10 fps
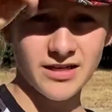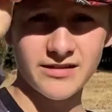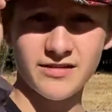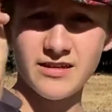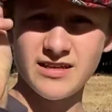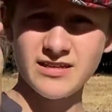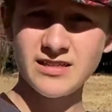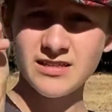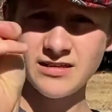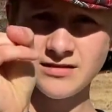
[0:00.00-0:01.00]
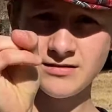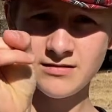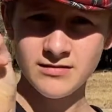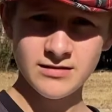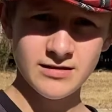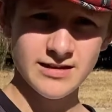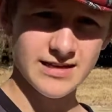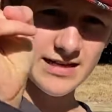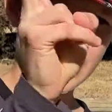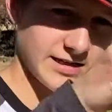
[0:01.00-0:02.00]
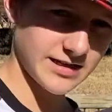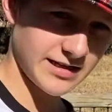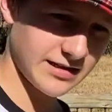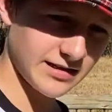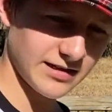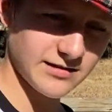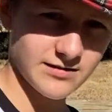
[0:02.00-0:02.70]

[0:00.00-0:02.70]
like this, and then in.